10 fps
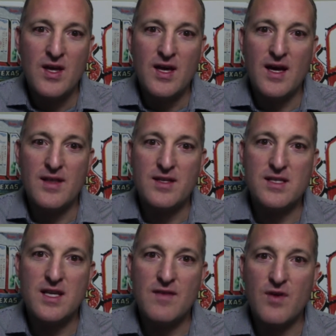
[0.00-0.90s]
Uh, the
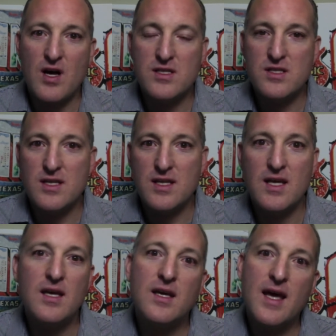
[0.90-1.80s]
city of
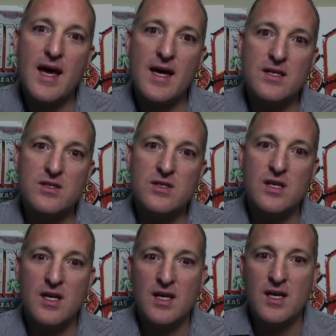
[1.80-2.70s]
Austin
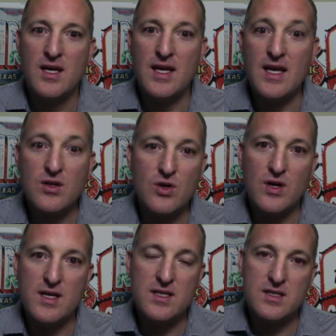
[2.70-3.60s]
has
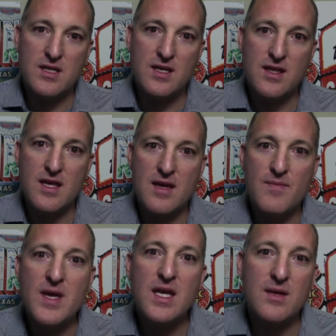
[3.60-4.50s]
increased the
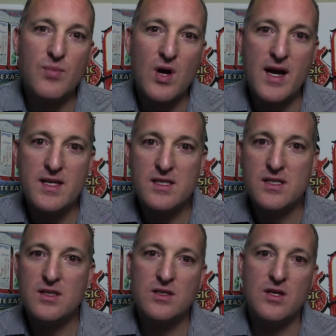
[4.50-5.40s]
median
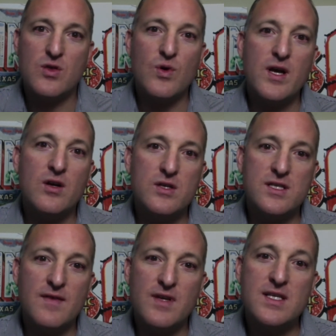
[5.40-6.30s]
price to three hundred
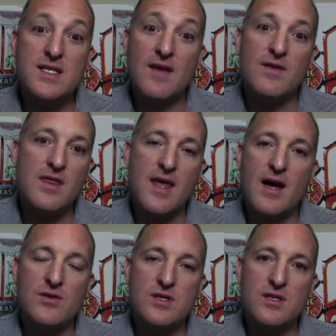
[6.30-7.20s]
seventy-seven
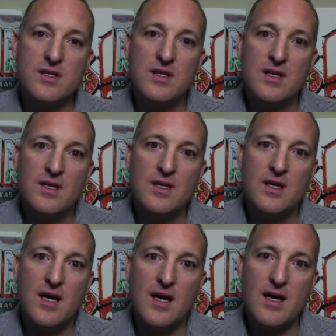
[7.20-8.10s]
thousand dollars
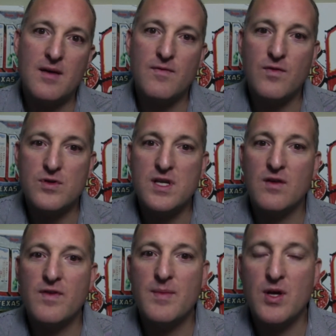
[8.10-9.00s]
uh, for
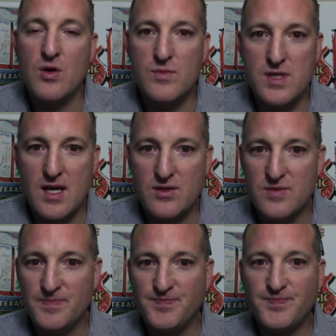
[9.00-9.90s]
single-family home sales.